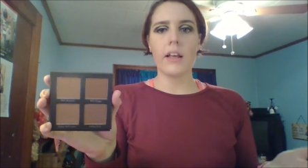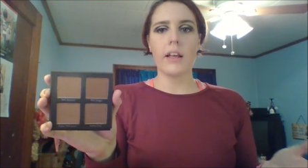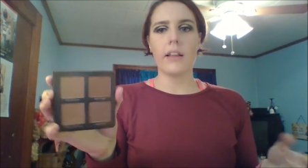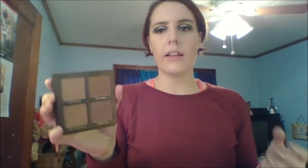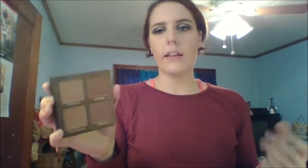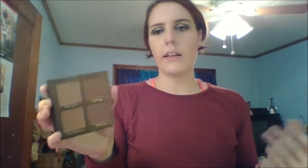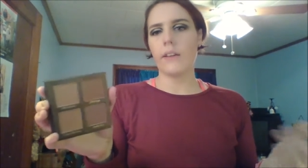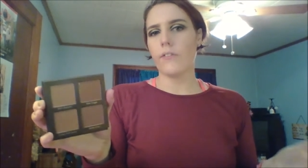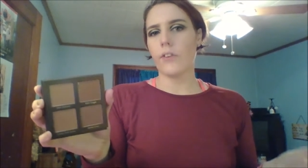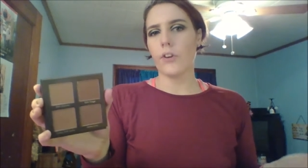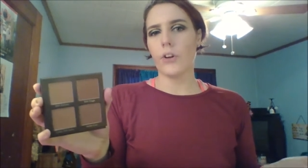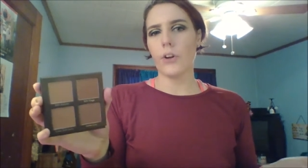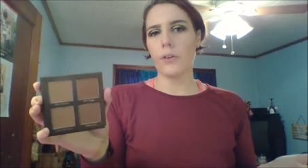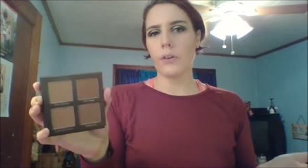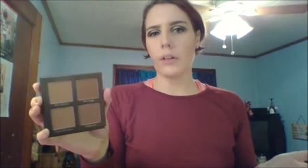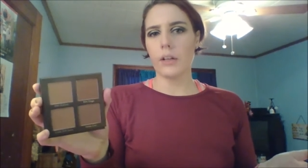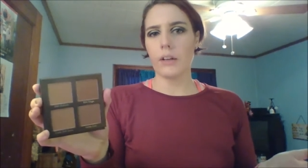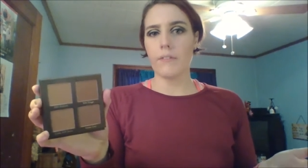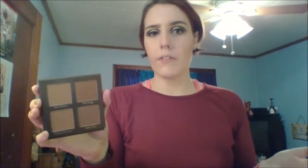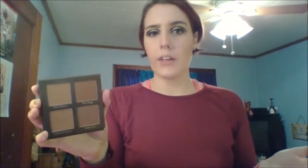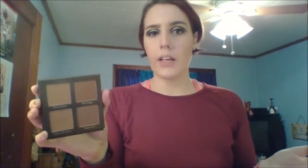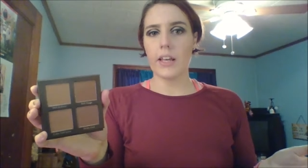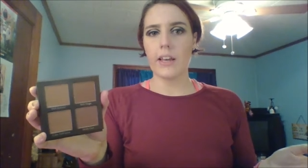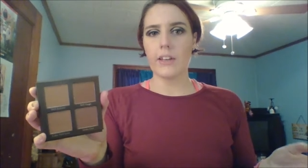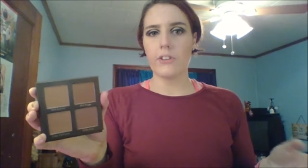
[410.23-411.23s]
Like if you're going
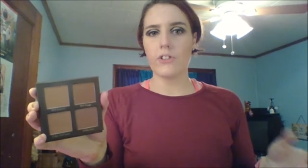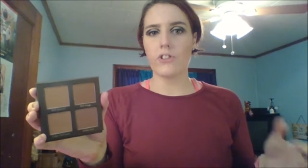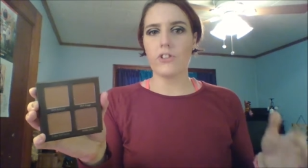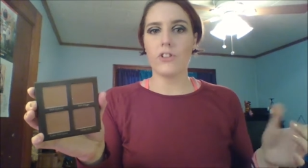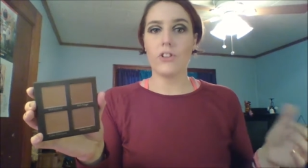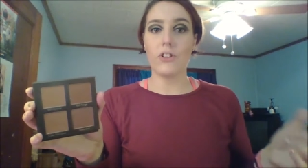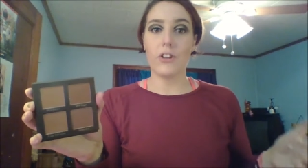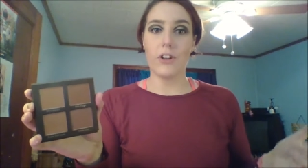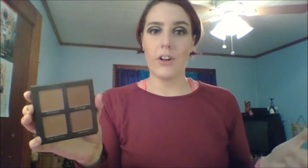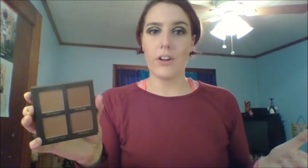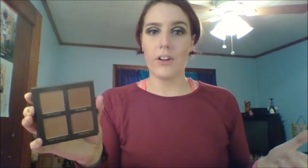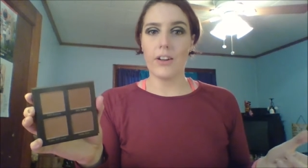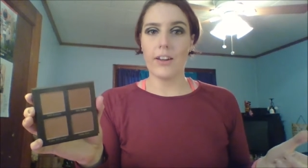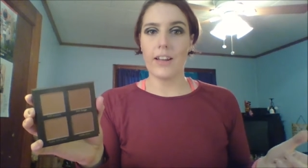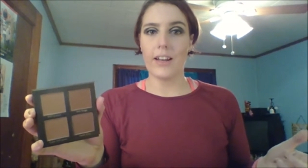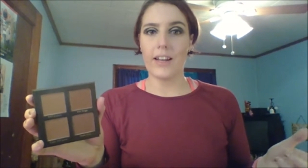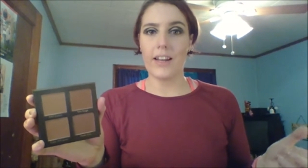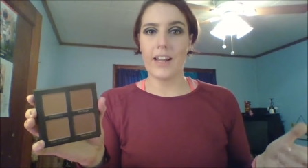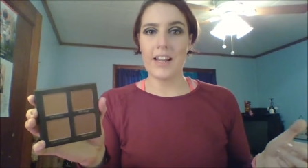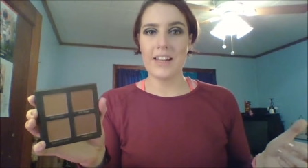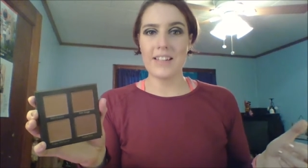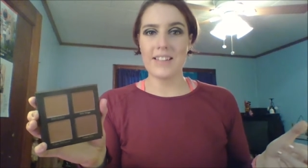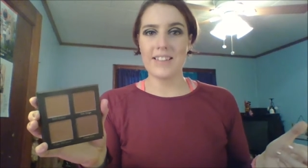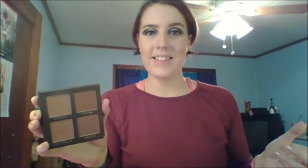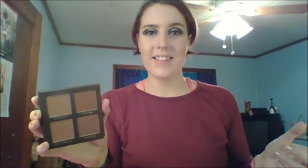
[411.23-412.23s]
on vacation, you know you're going to
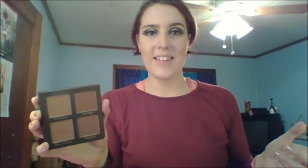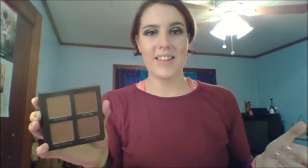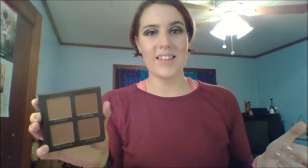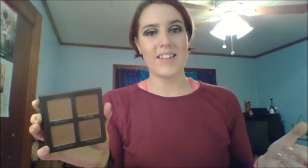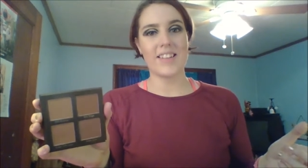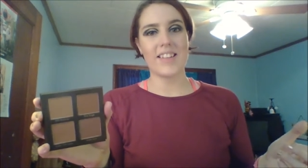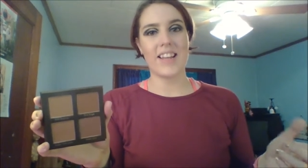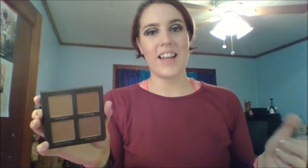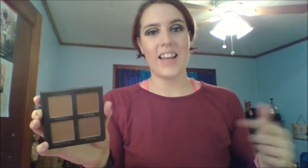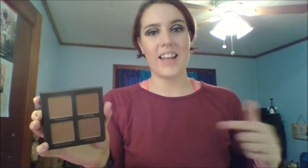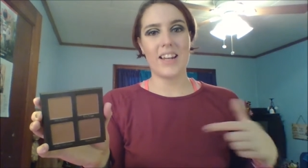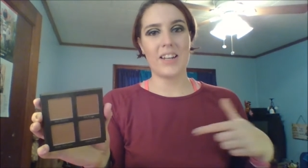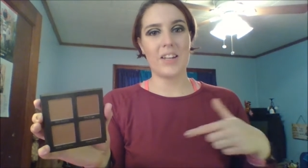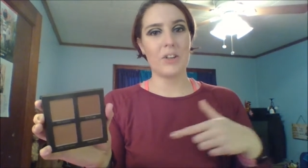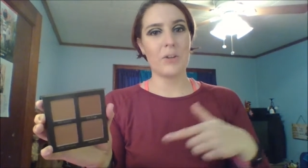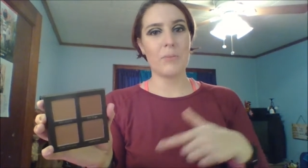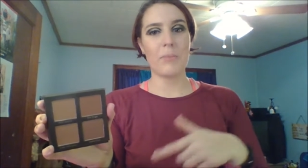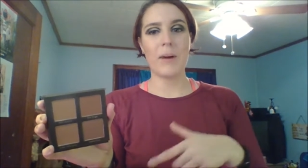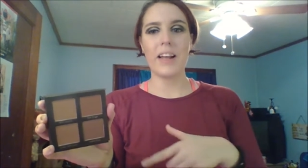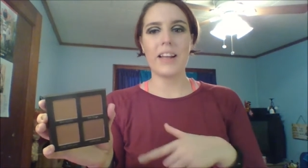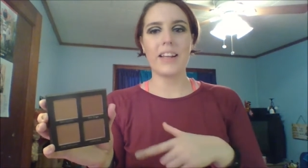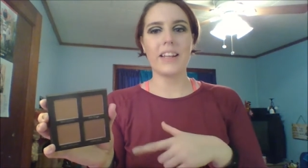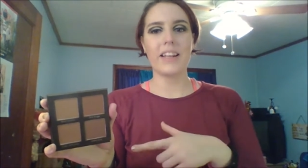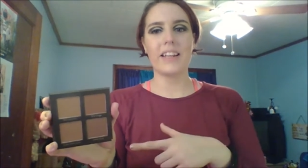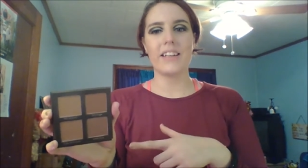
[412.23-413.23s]
get suntan and you
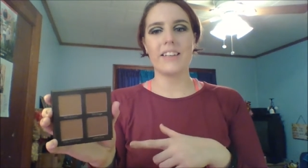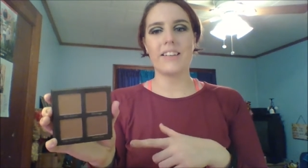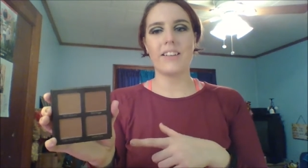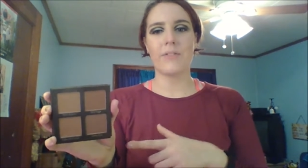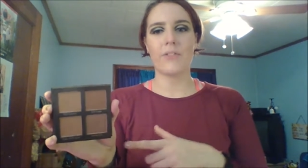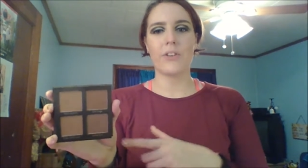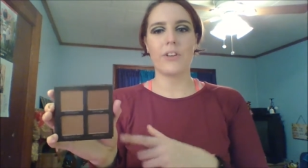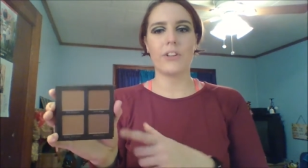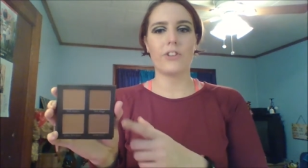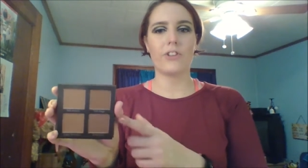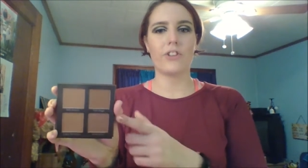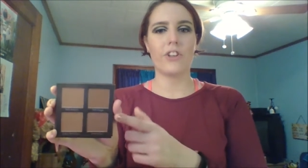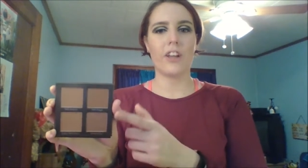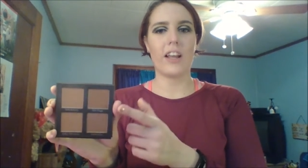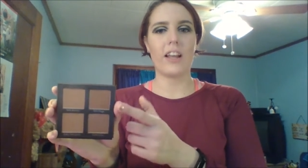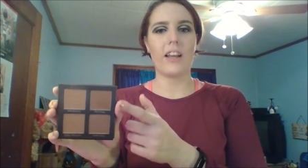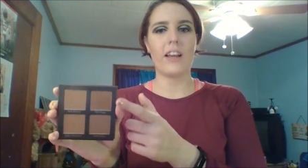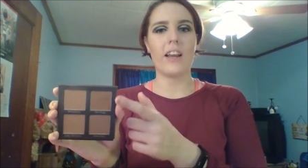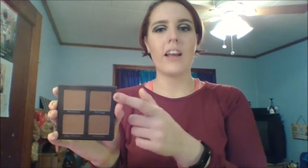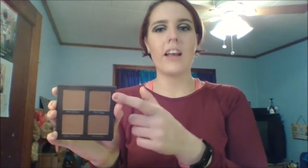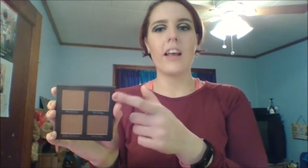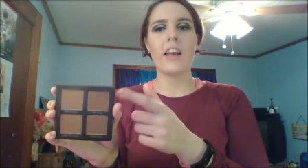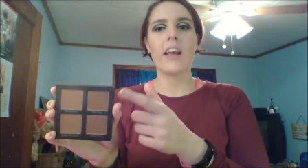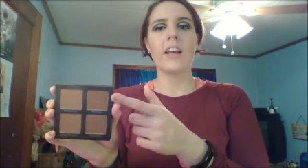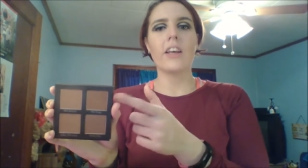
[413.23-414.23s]
might need a different
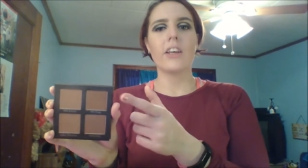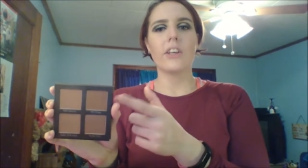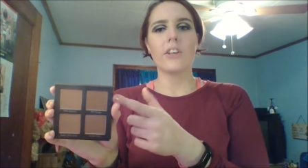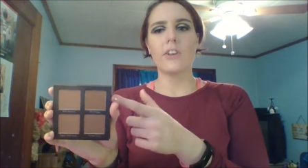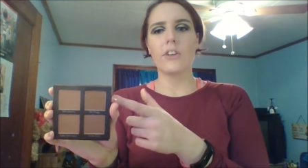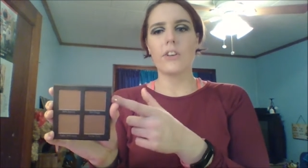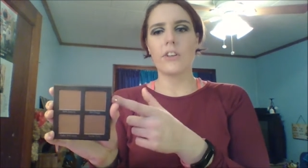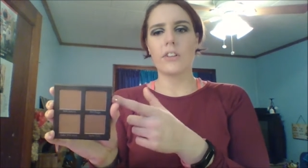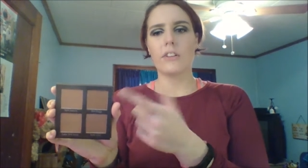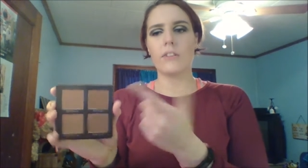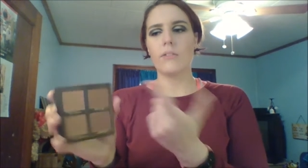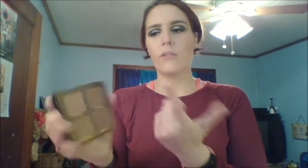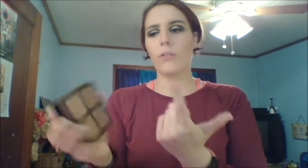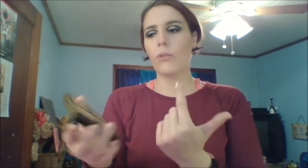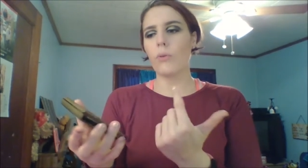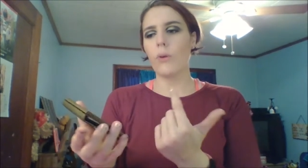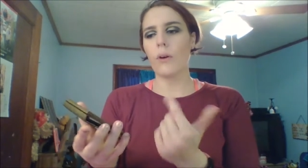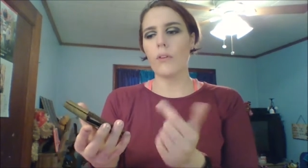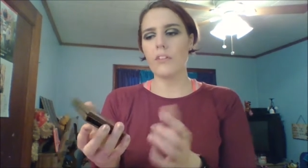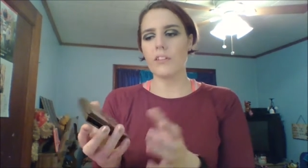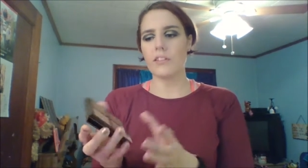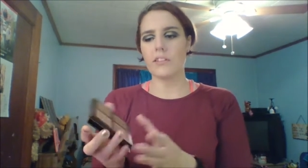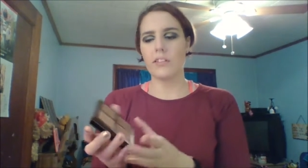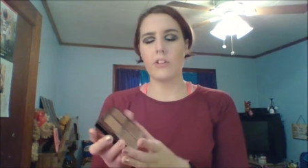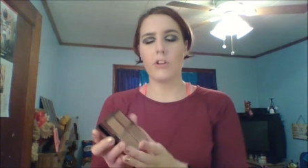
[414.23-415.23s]
shade. You could
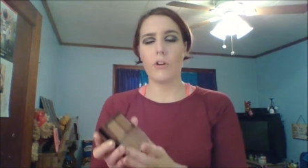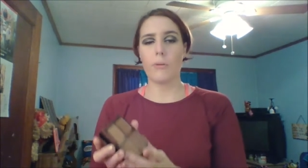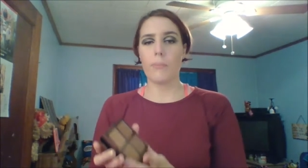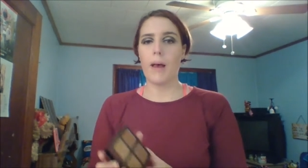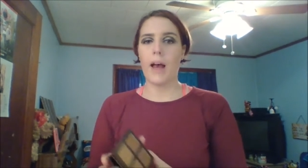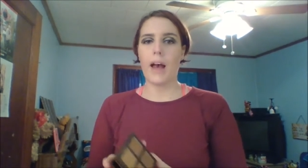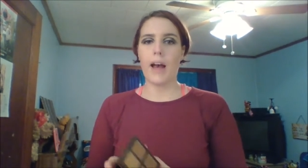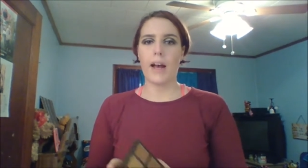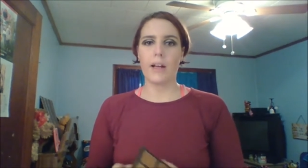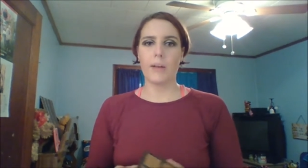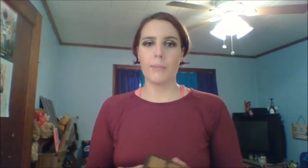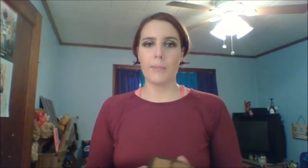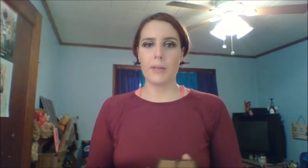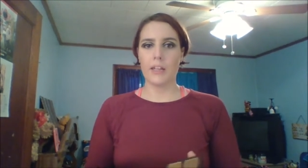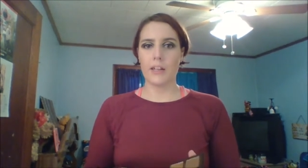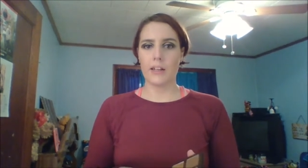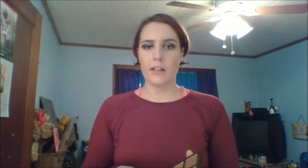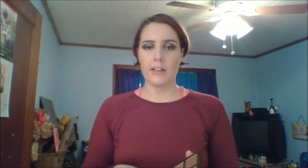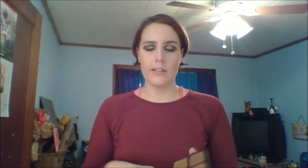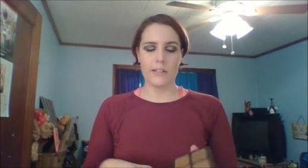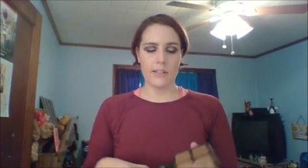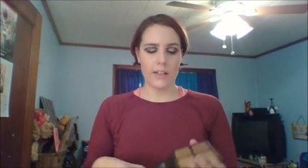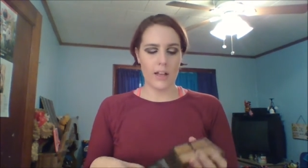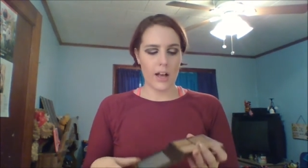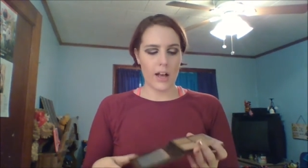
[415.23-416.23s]
throw this in your bag
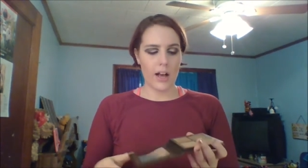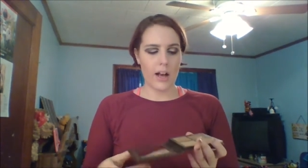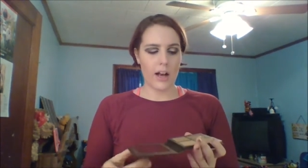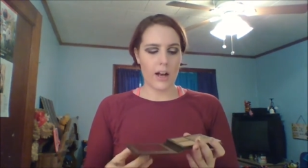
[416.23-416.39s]
because